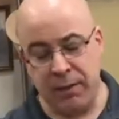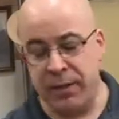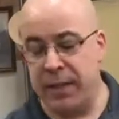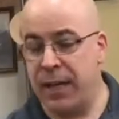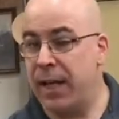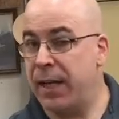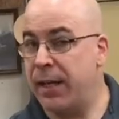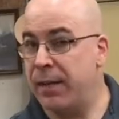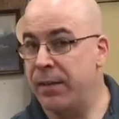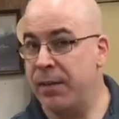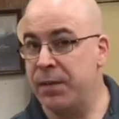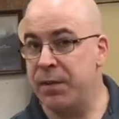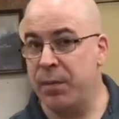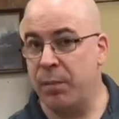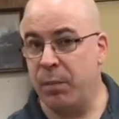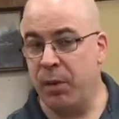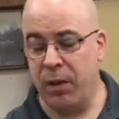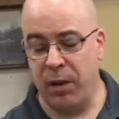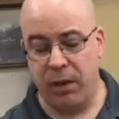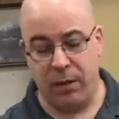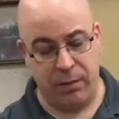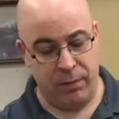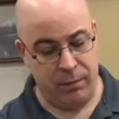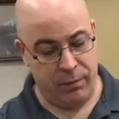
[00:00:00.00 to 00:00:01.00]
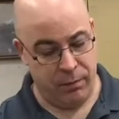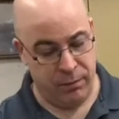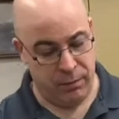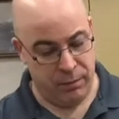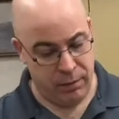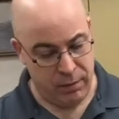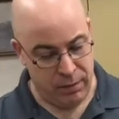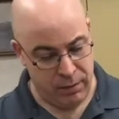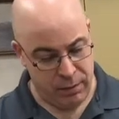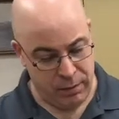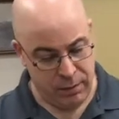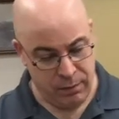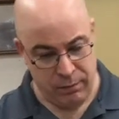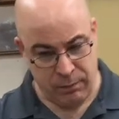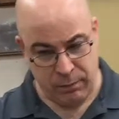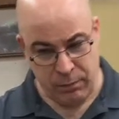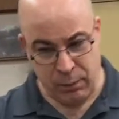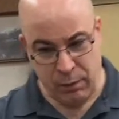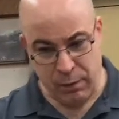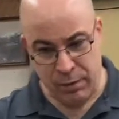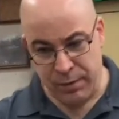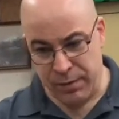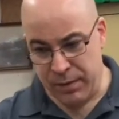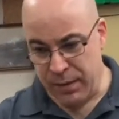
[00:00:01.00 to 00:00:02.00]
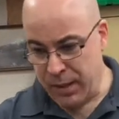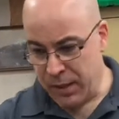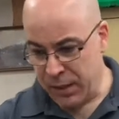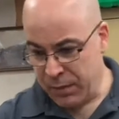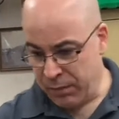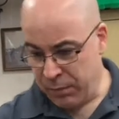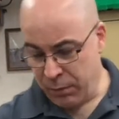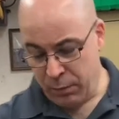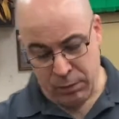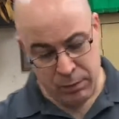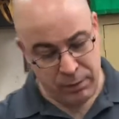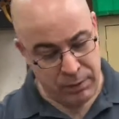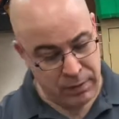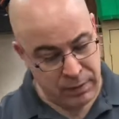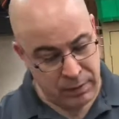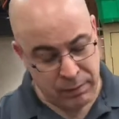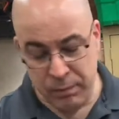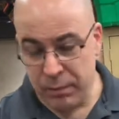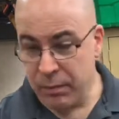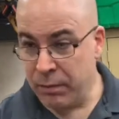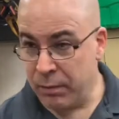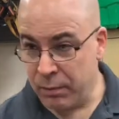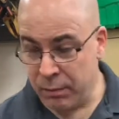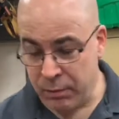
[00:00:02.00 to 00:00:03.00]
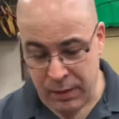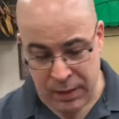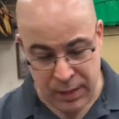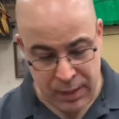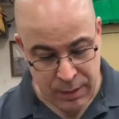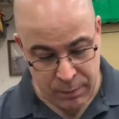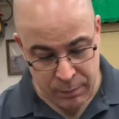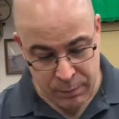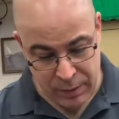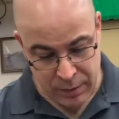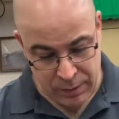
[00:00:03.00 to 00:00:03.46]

taking this apart. First things first, I'm going to grab